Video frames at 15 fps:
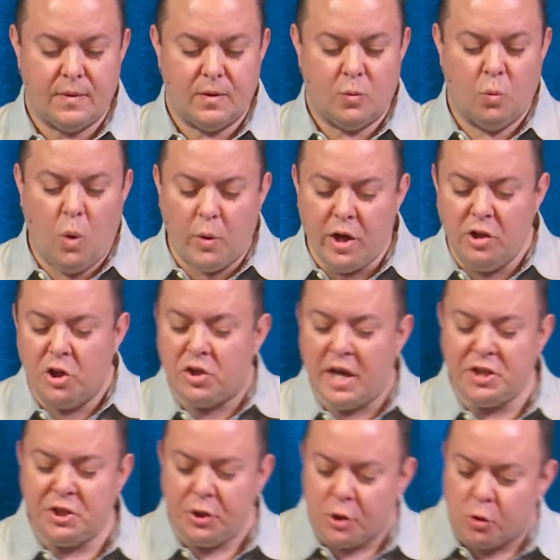What would it look
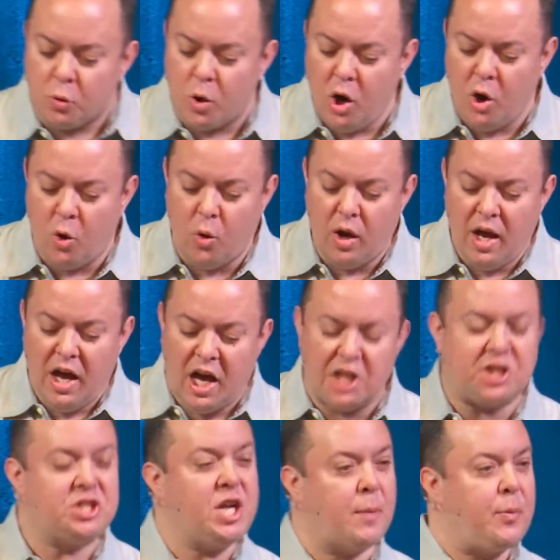like for you to grow a
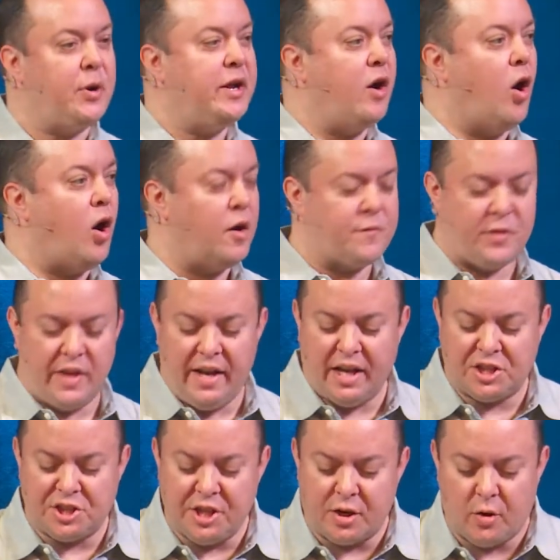shepherding heart for the
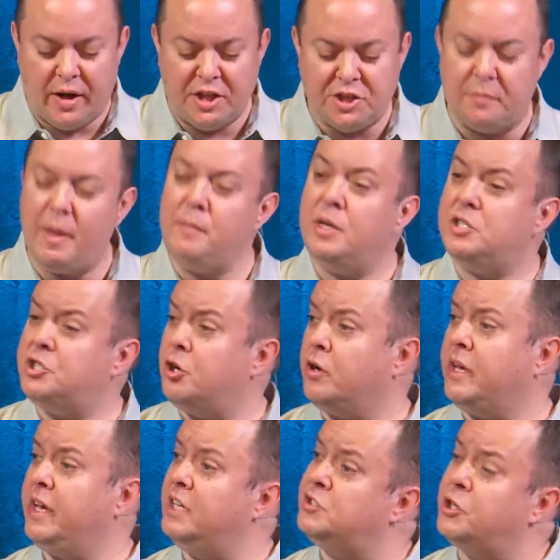next generation? Maybe it's your
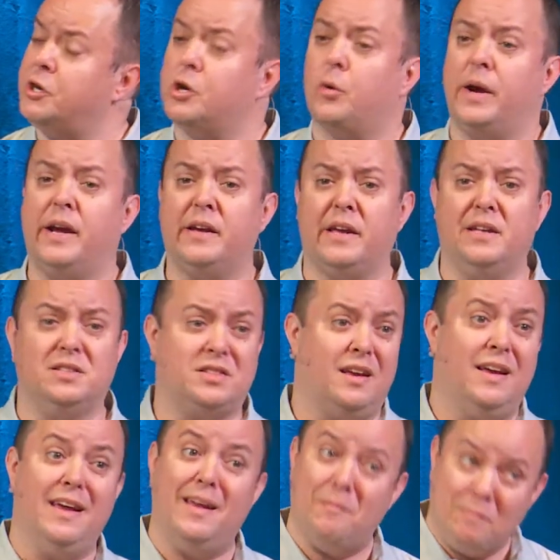kids or your grandkids.
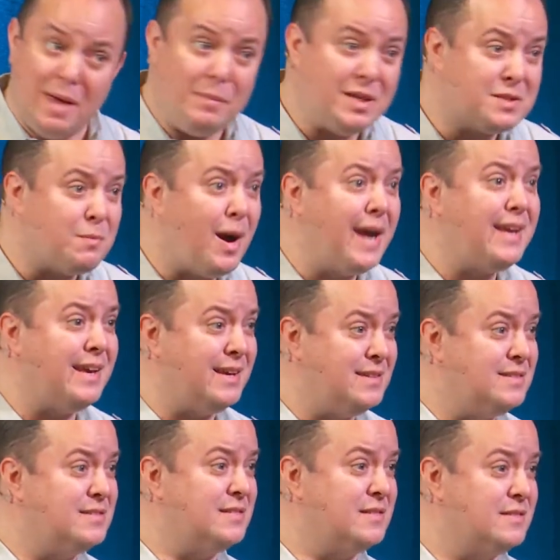Maybe it's my
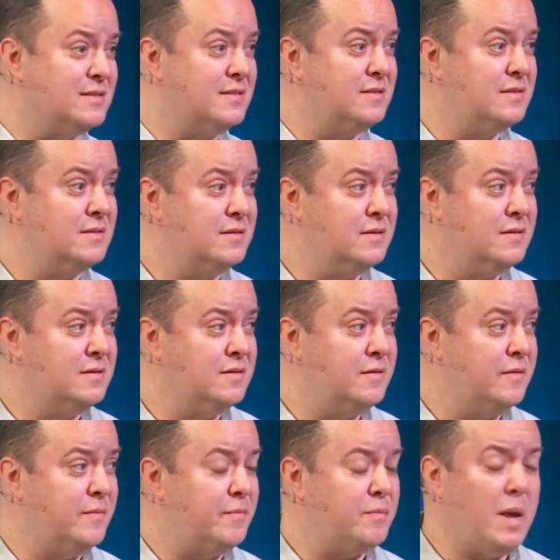kids.
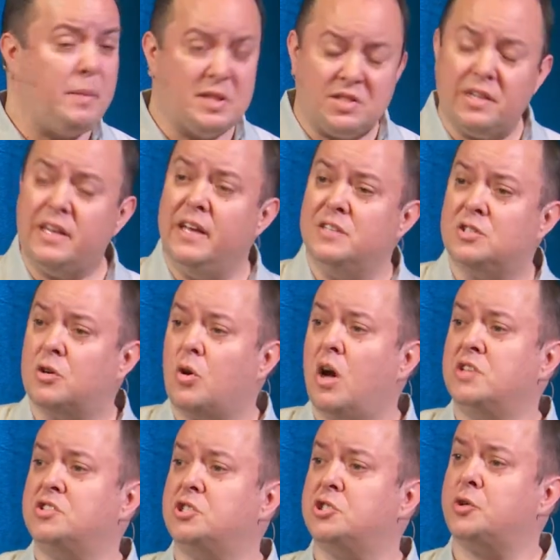Maybe it's the kids
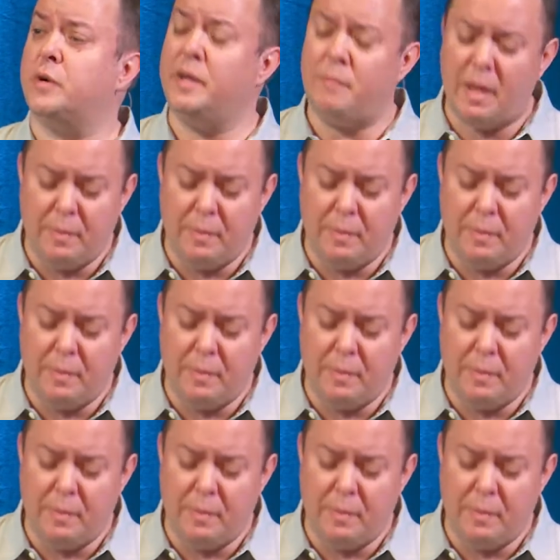across the street.